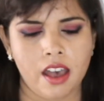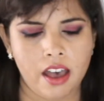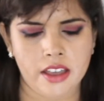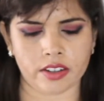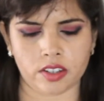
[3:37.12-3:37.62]

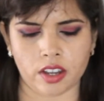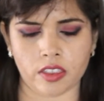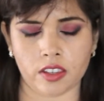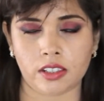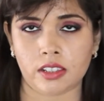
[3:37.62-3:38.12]
and
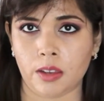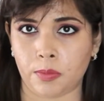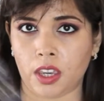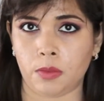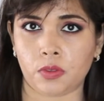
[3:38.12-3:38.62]
this
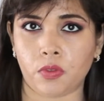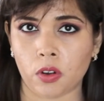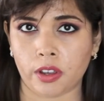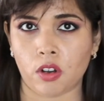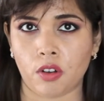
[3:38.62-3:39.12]
slip keeps
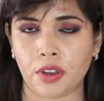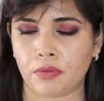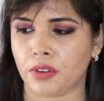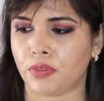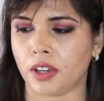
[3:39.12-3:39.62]
falling off
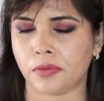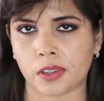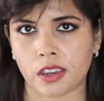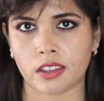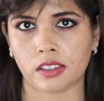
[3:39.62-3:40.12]
every five
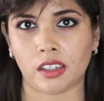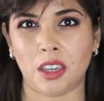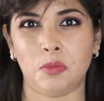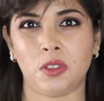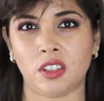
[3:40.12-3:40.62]
seconds and
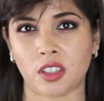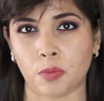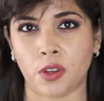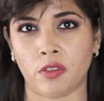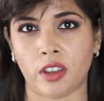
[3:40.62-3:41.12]
keeps
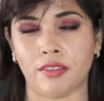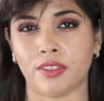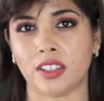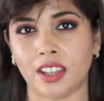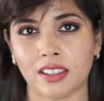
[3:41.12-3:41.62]
disappearing
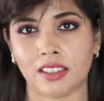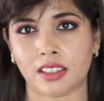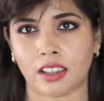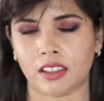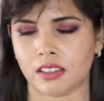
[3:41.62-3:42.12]
every 10
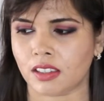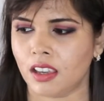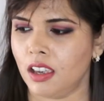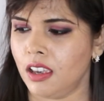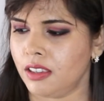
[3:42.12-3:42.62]
seconds.
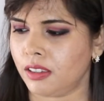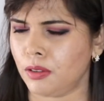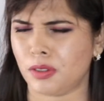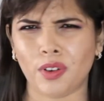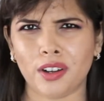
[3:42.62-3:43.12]
So
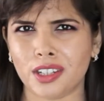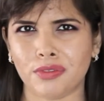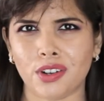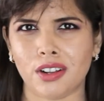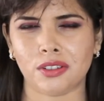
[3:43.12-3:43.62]
it's very
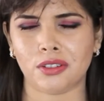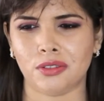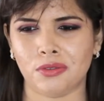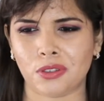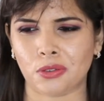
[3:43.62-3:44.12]
difficult
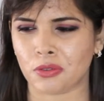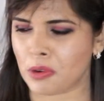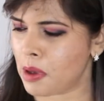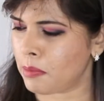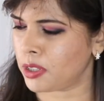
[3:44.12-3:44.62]
to sort of
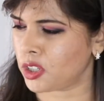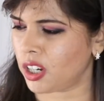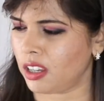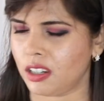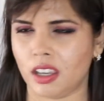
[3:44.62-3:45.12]
remember the
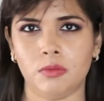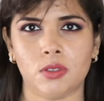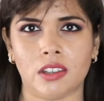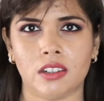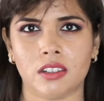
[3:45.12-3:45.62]
shade names
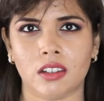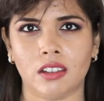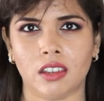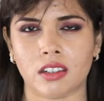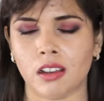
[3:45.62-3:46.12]
and uh,
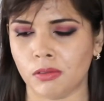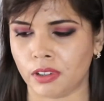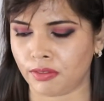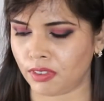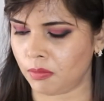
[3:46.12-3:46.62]
get hold
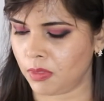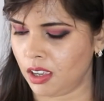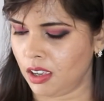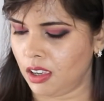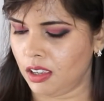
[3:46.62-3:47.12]
of them.
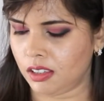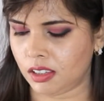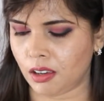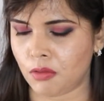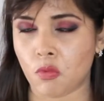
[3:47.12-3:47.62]

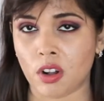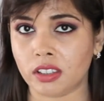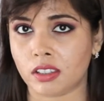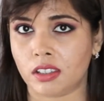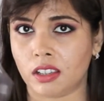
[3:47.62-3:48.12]
So
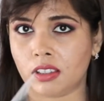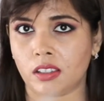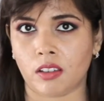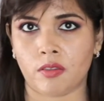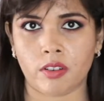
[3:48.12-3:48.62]
once this
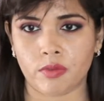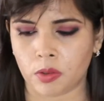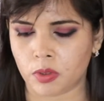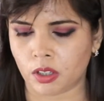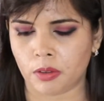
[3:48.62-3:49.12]
uh,
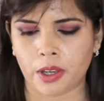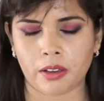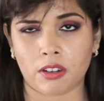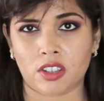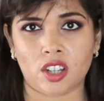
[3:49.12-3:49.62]
review is over, I'm
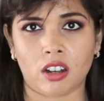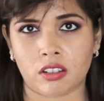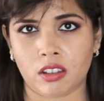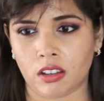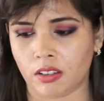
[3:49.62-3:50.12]
going to
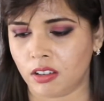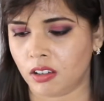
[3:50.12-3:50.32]
chuck the